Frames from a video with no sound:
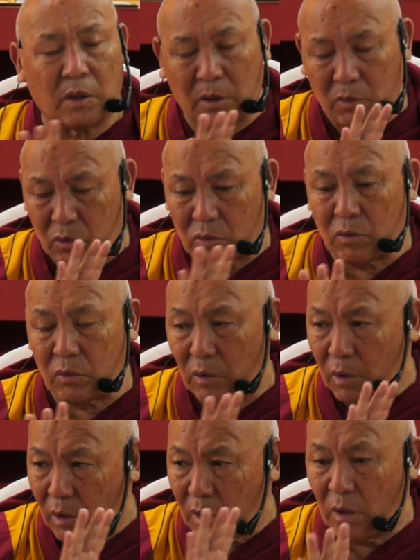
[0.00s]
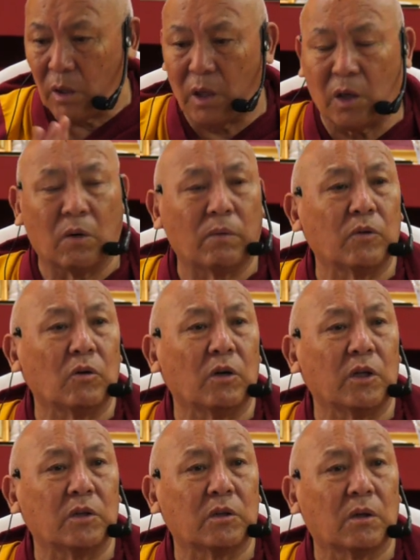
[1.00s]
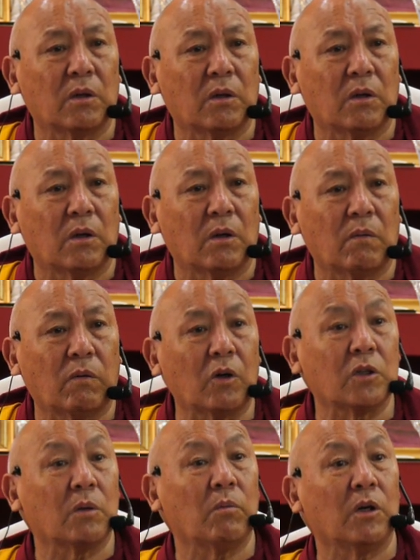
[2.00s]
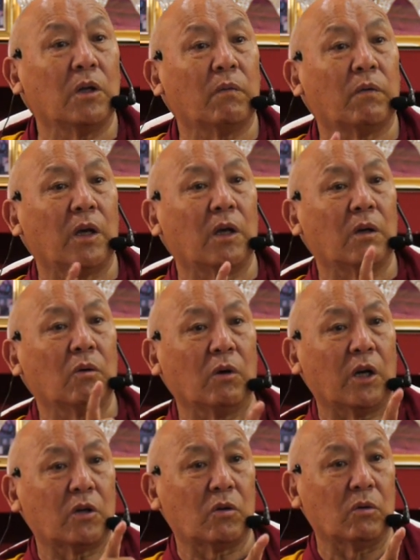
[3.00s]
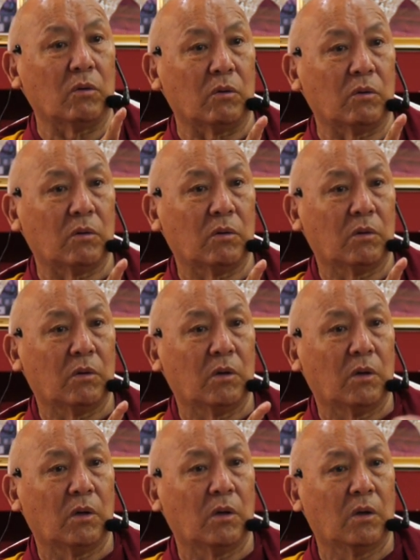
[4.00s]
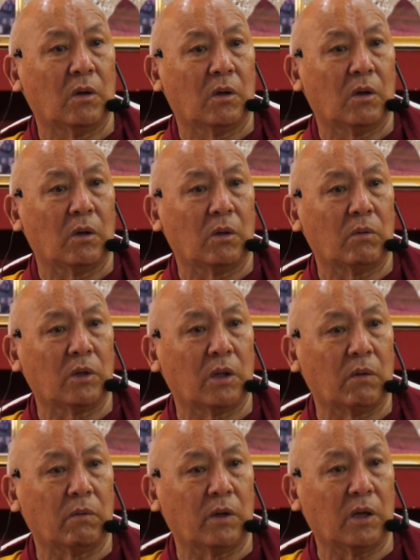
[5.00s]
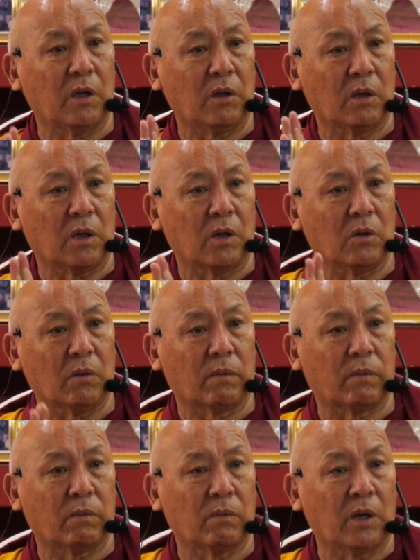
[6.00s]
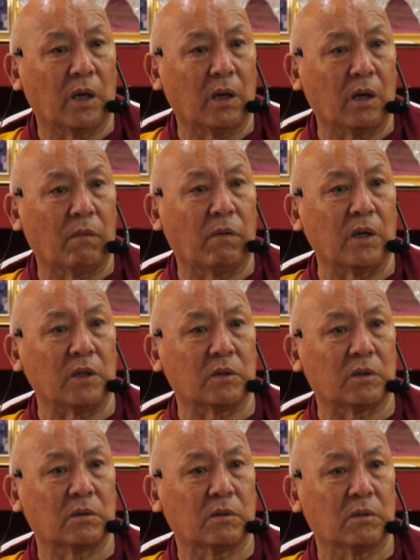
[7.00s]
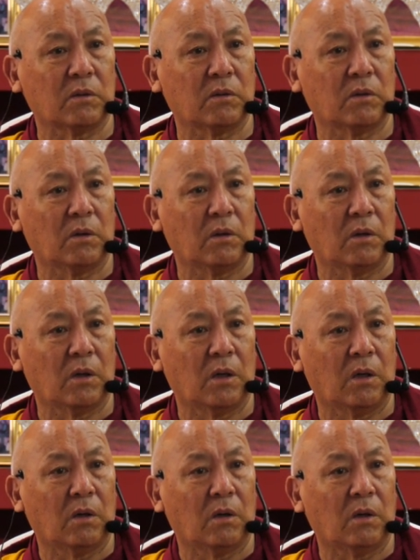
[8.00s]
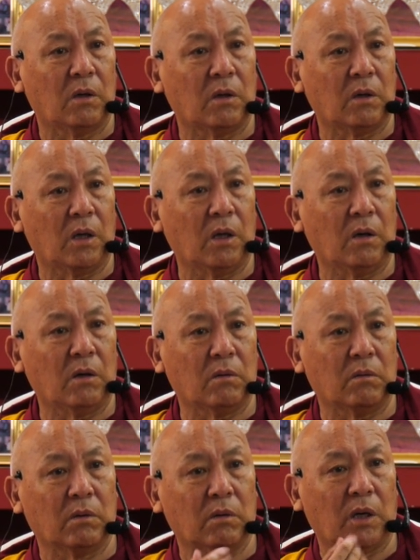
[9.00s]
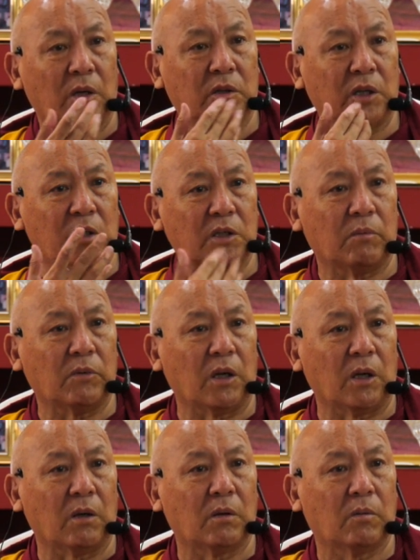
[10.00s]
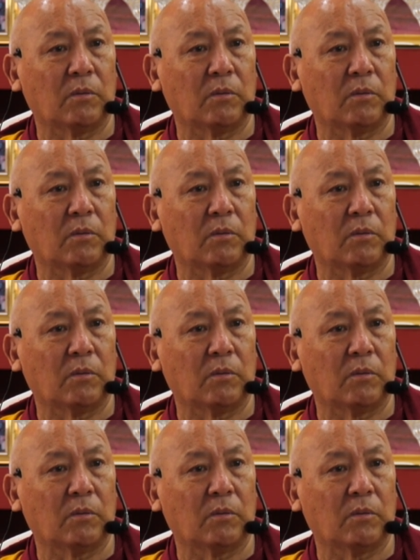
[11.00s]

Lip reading: are due to lack of knowledge. For example, if I look at you with a very kind of angry face, then I say something,